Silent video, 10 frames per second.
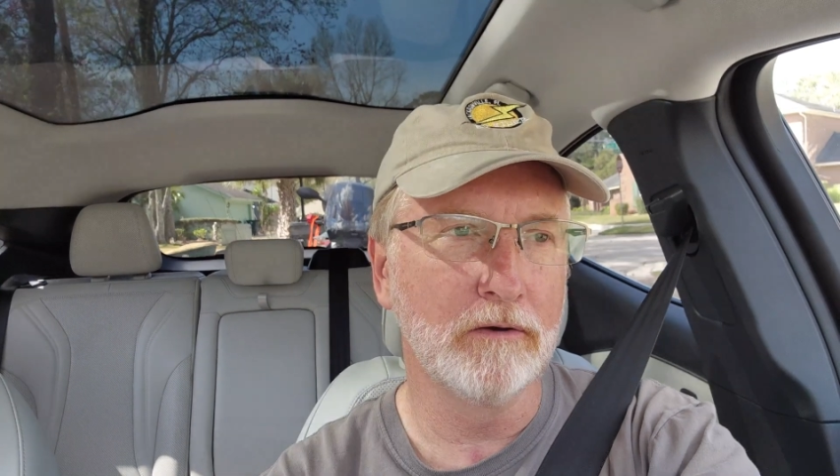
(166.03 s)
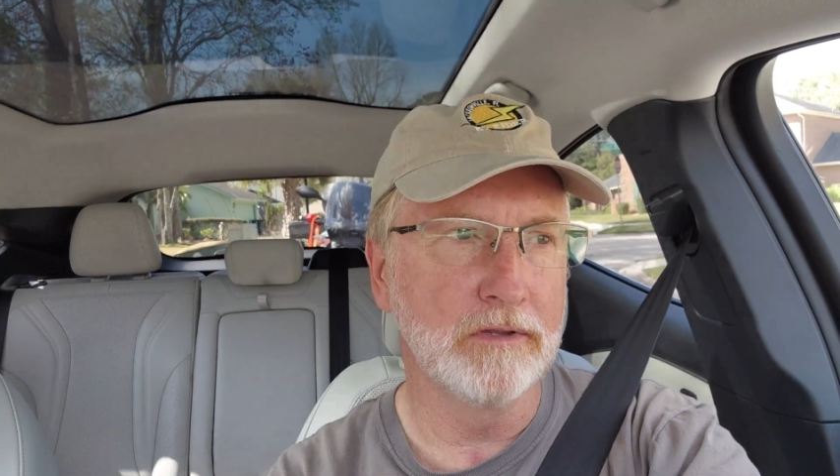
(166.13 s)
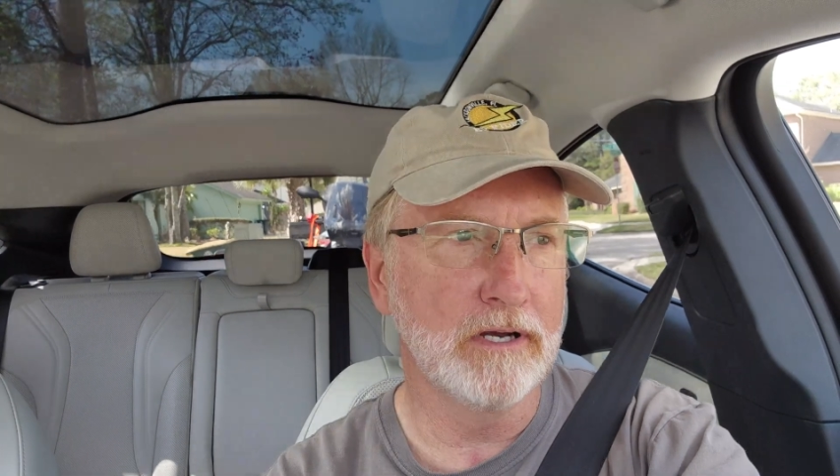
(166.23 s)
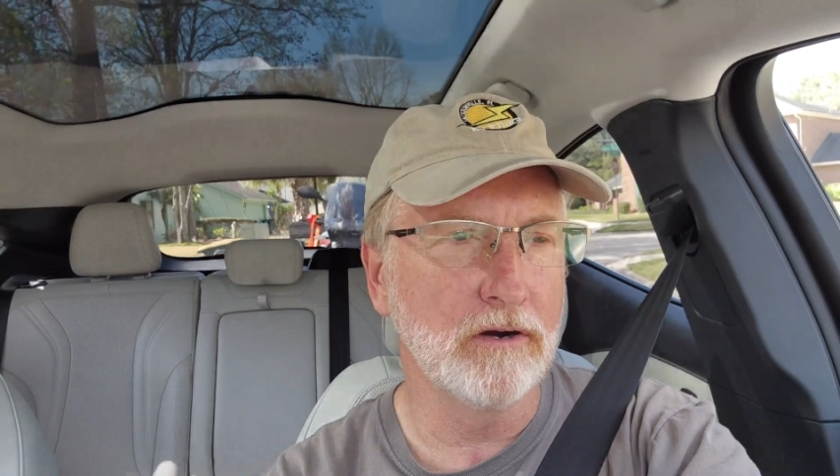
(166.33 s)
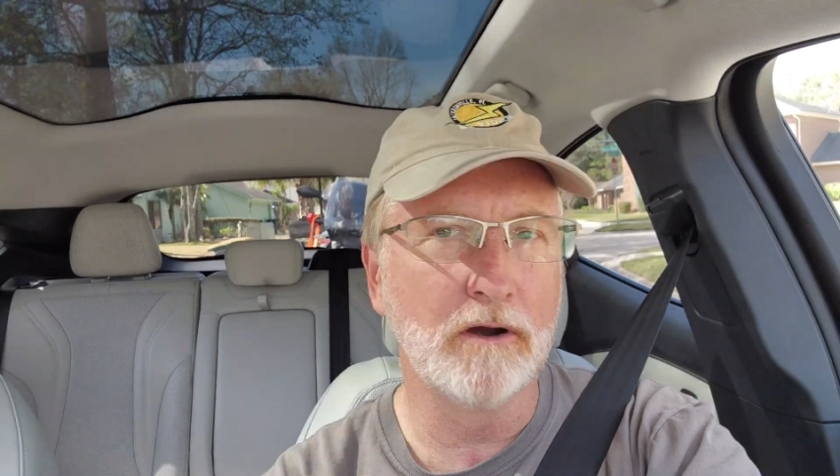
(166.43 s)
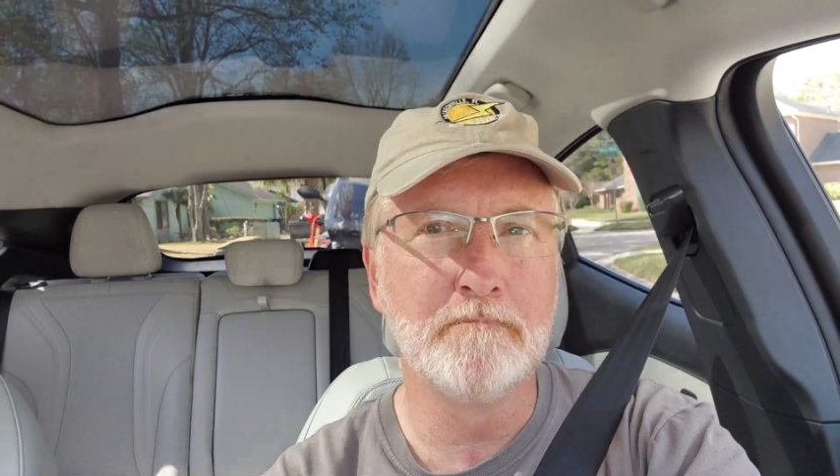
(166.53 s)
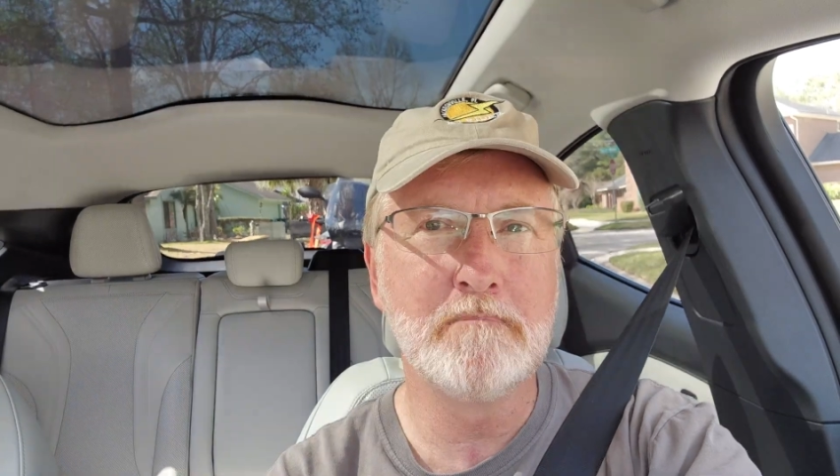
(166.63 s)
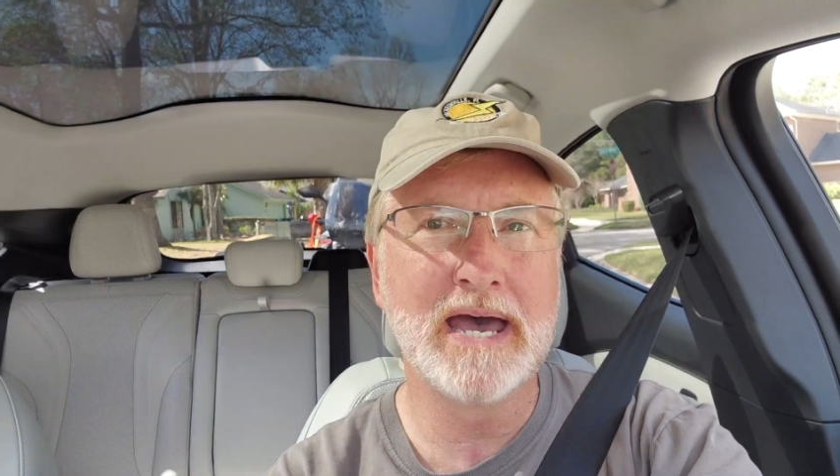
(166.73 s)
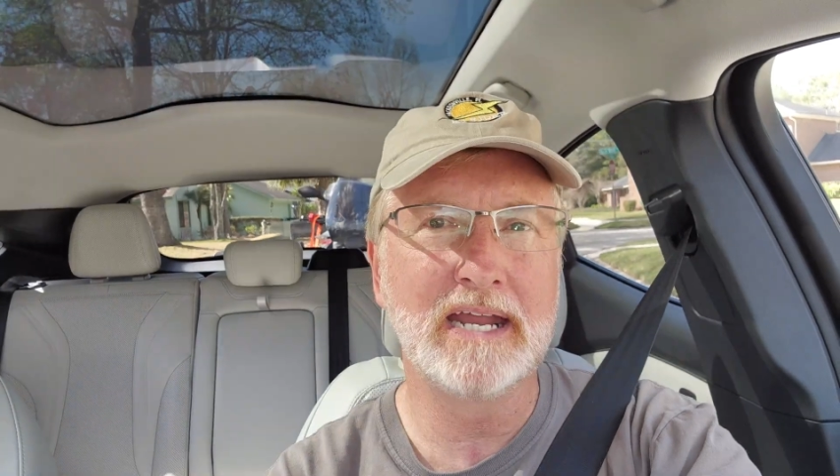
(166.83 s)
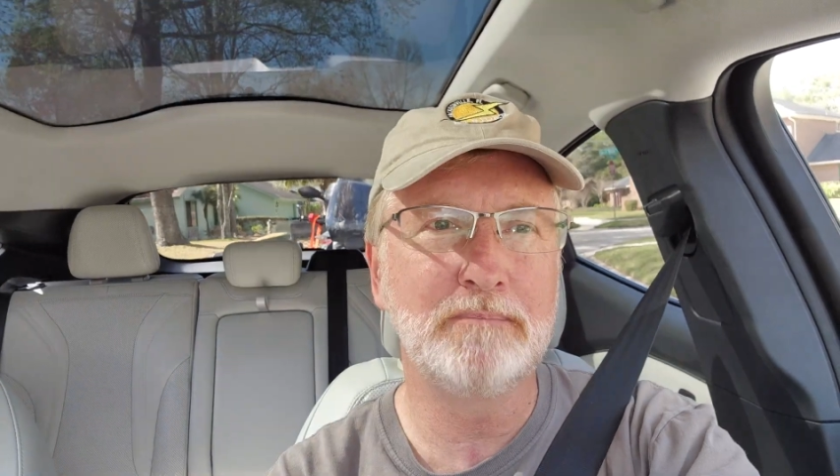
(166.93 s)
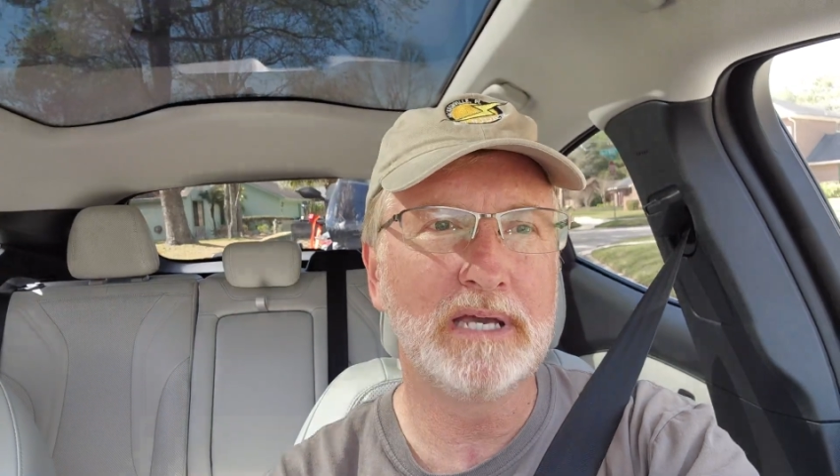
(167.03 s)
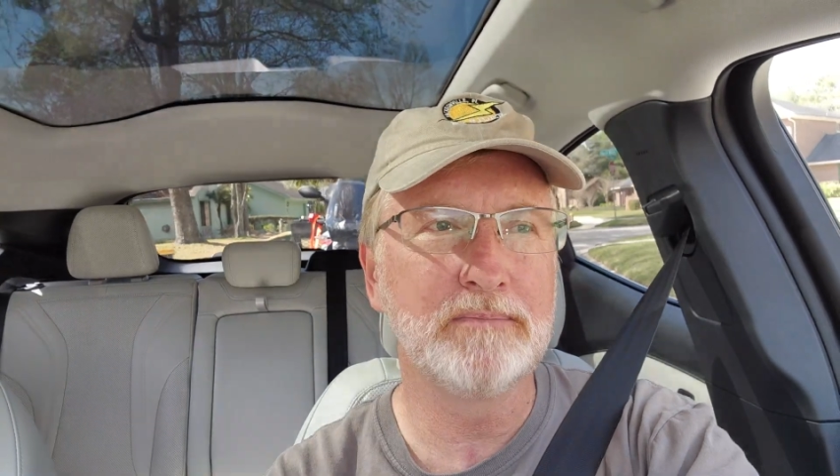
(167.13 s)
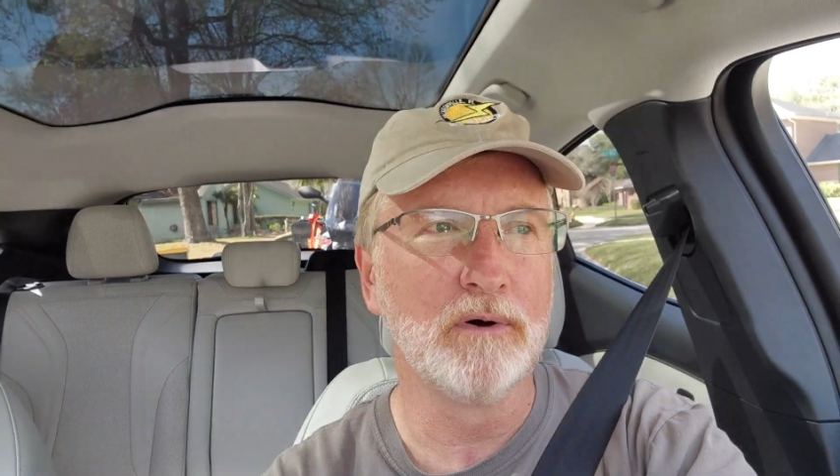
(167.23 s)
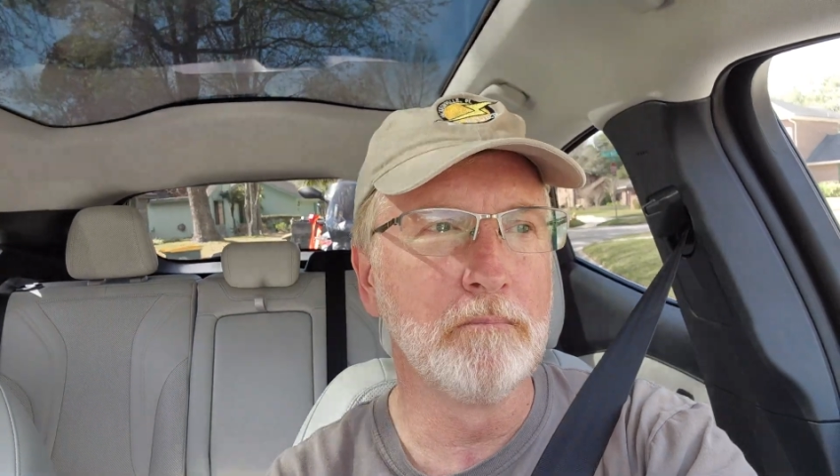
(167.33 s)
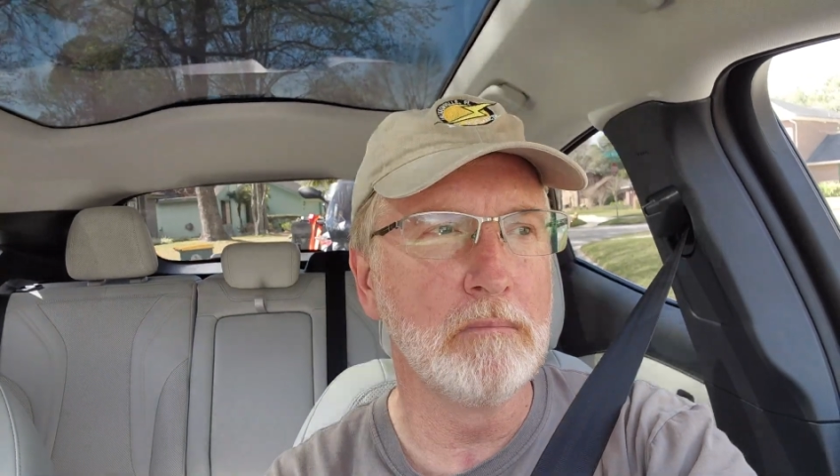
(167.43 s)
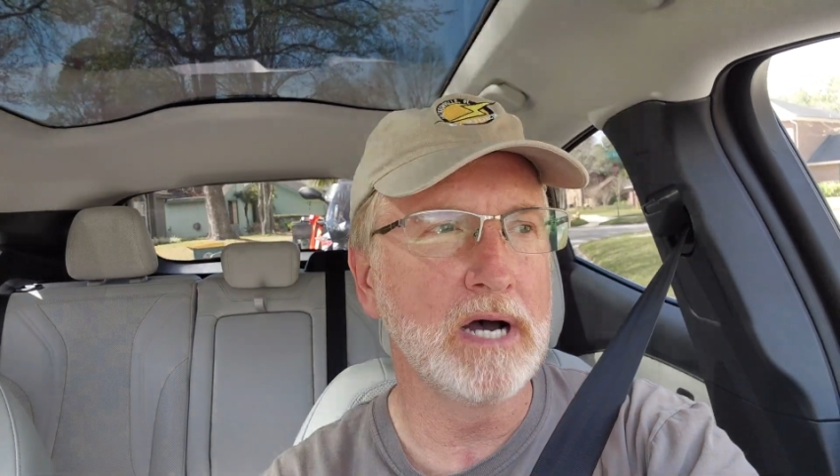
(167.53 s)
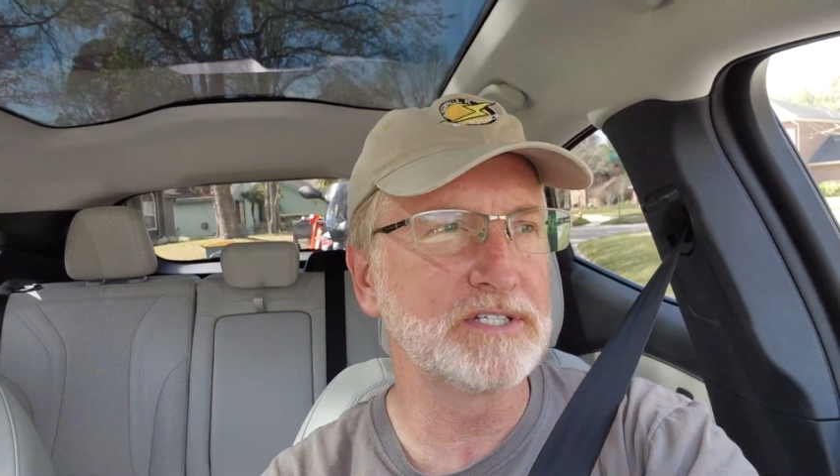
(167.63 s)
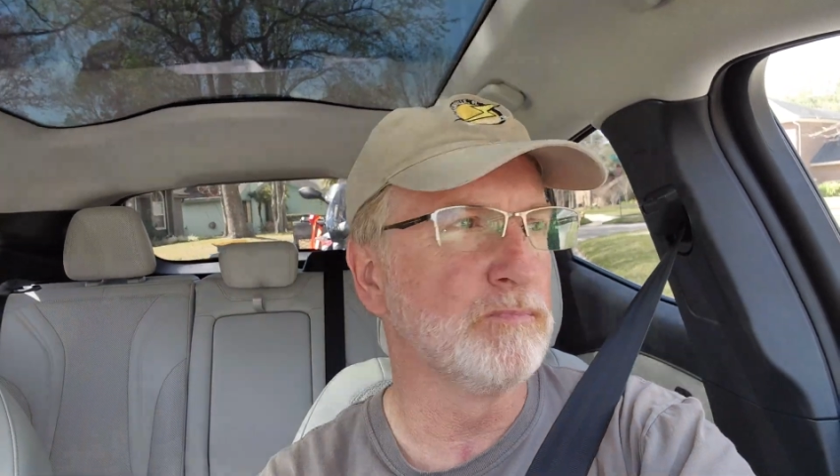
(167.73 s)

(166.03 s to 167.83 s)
There are many people much